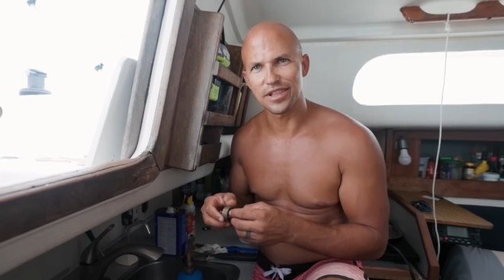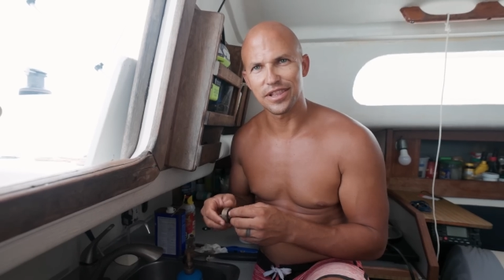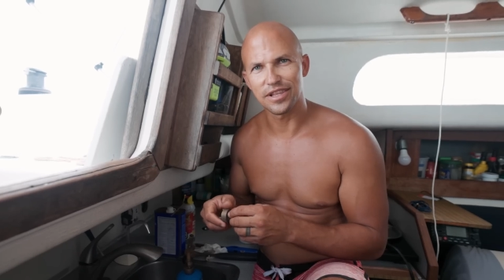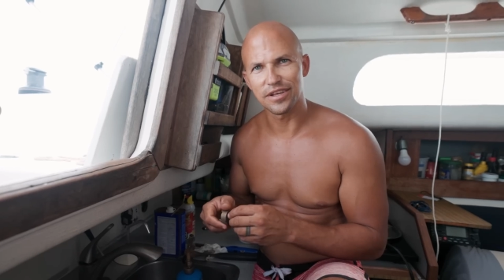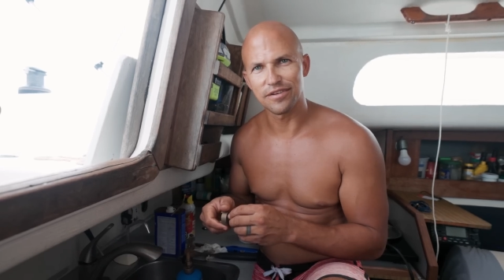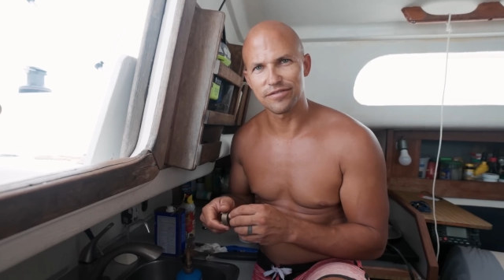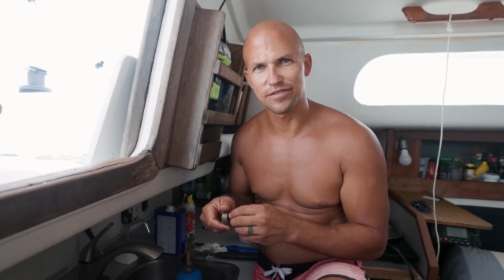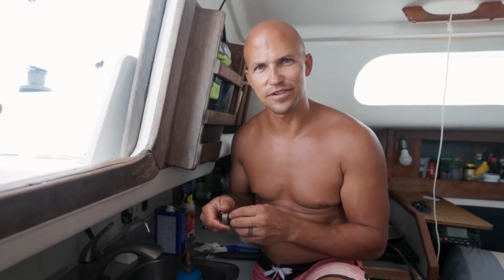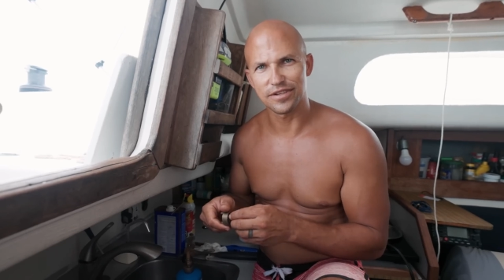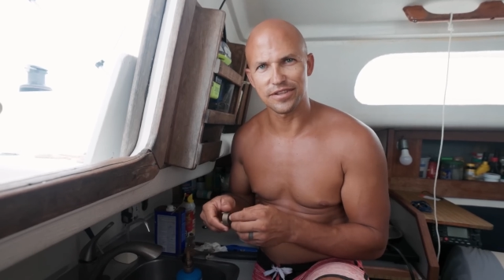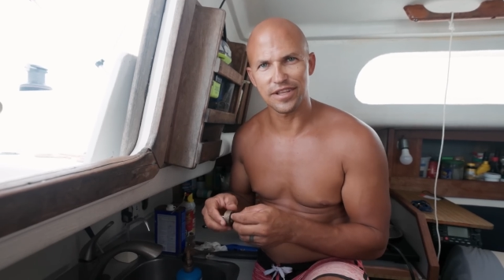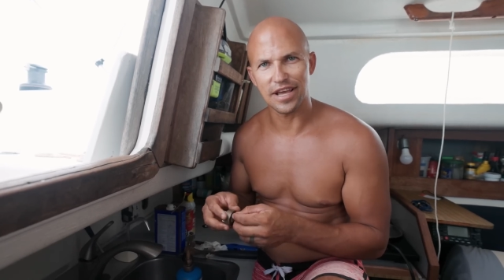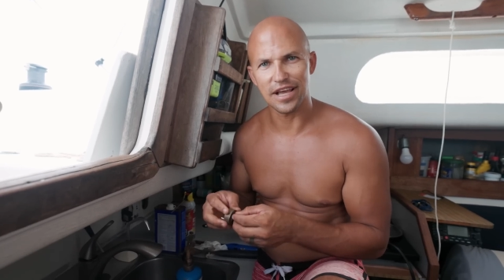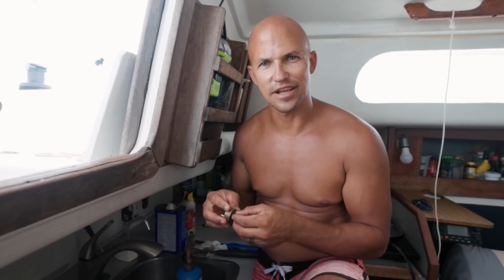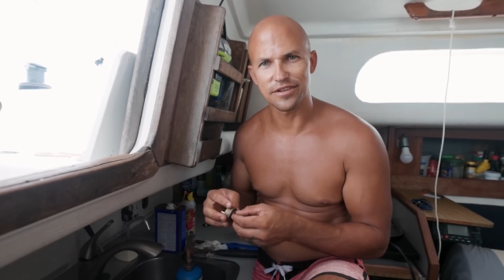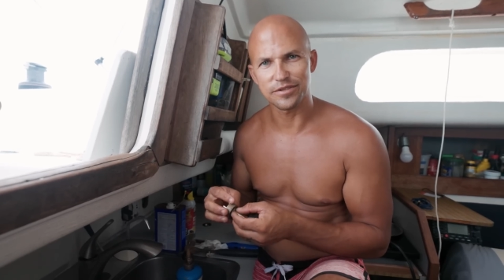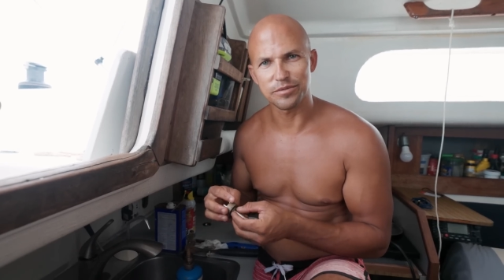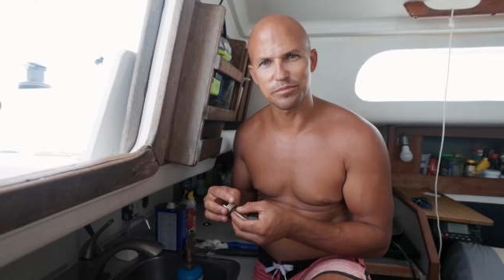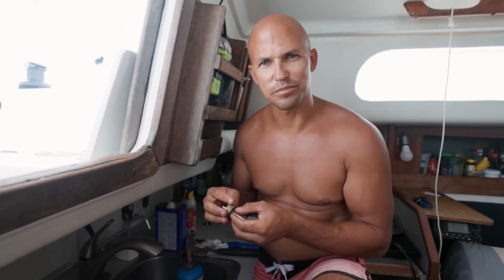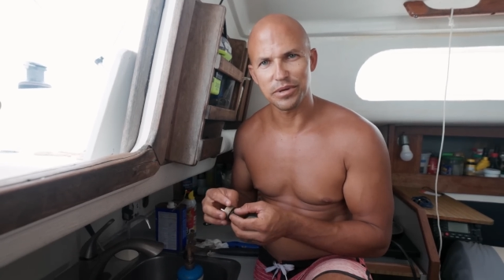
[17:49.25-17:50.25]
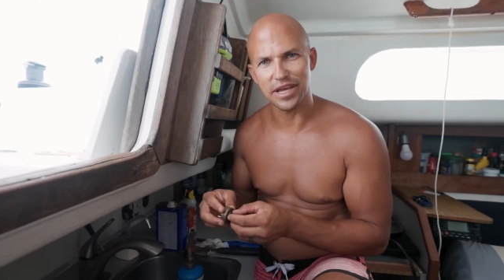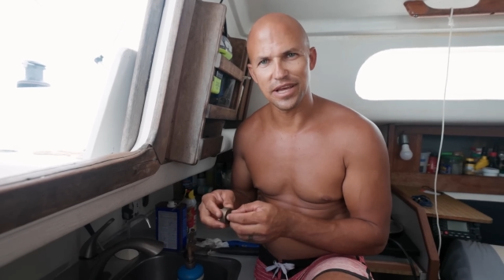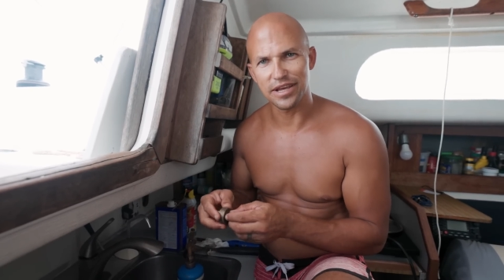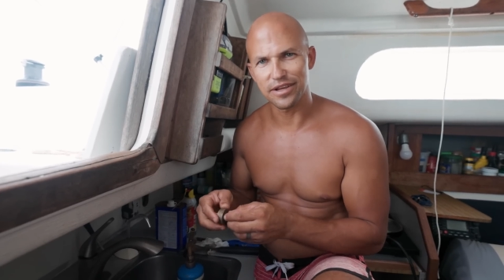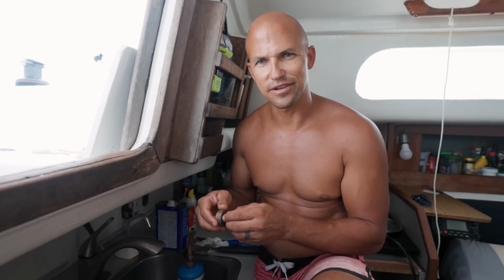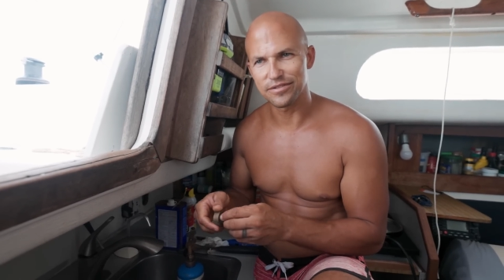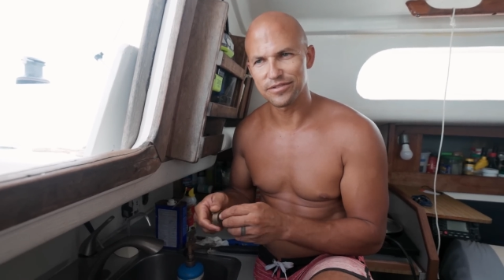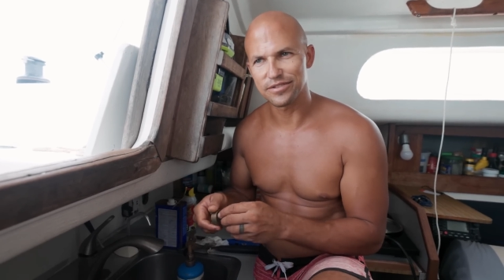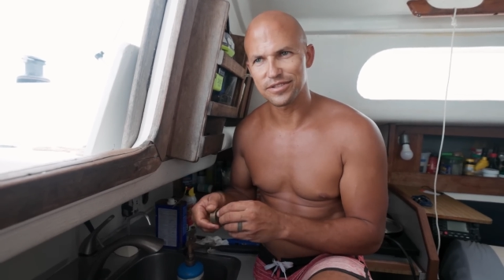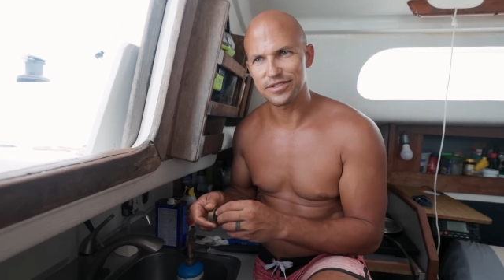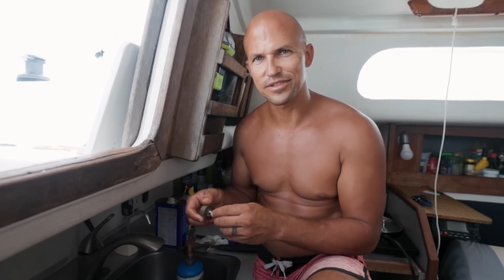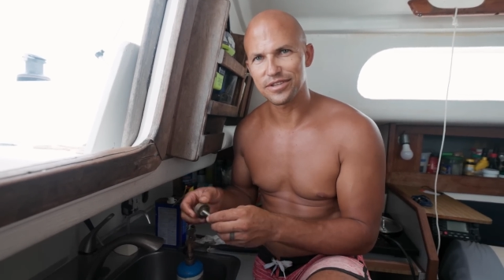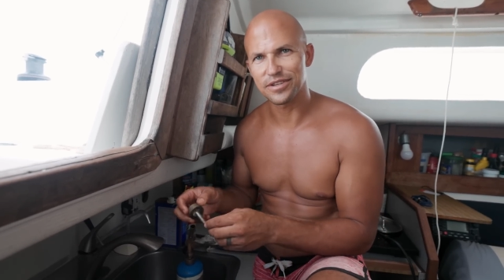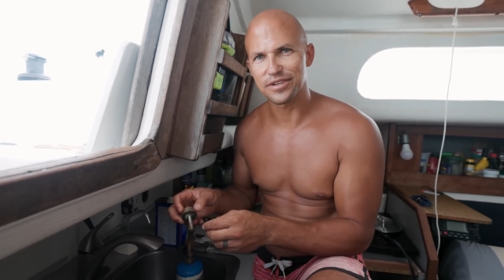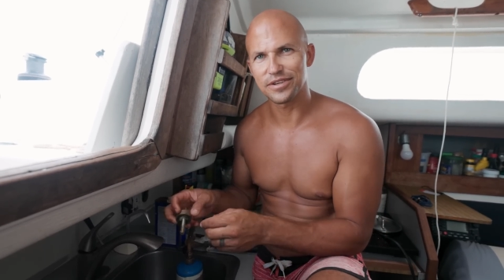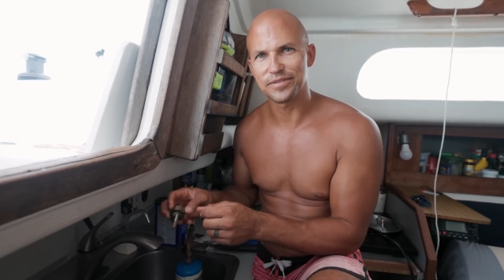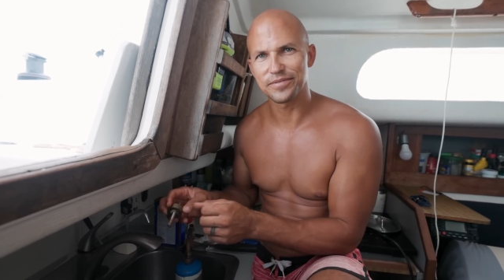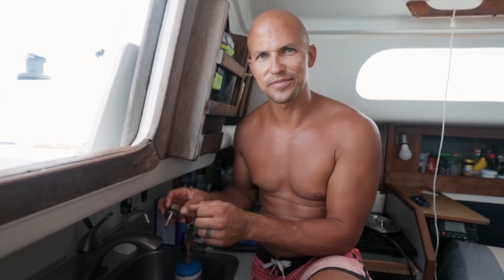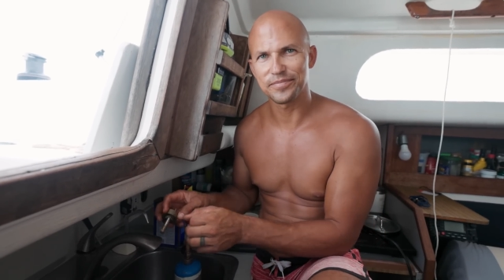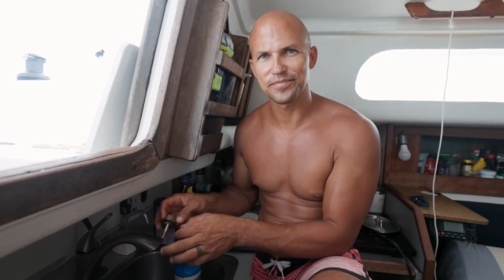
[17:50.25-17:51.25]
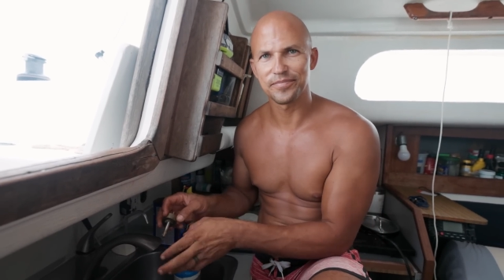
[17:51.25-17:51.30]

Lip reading: lift 1,000 pounds, you know.